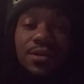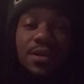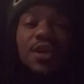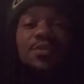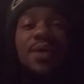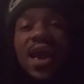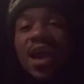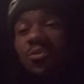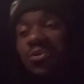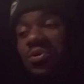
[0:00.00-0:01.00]
Now you
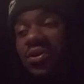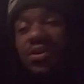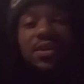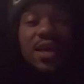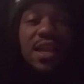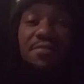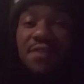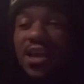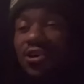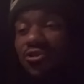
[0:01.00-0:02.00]
add wood. Now that
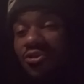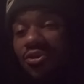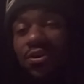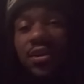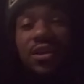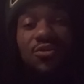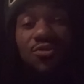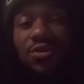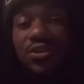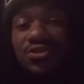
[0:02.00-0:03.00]
fire growing and
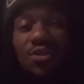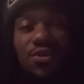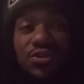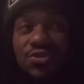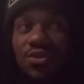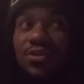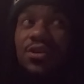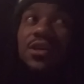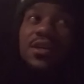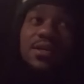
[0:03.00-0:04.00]
growing stronger and stronger.
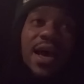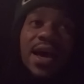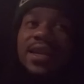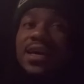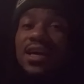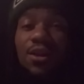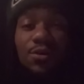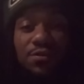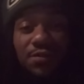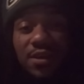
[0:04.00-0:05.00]
Now that
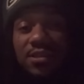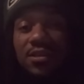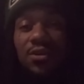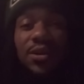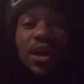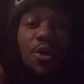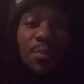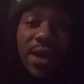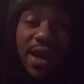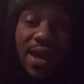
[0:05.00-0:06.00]
closed fist or that
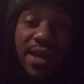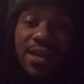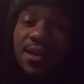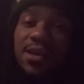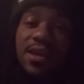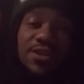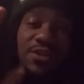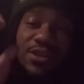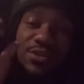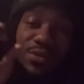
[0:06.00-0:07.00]
open hand, it
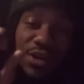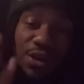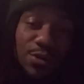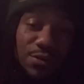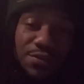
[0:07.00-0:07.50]
turns into a closed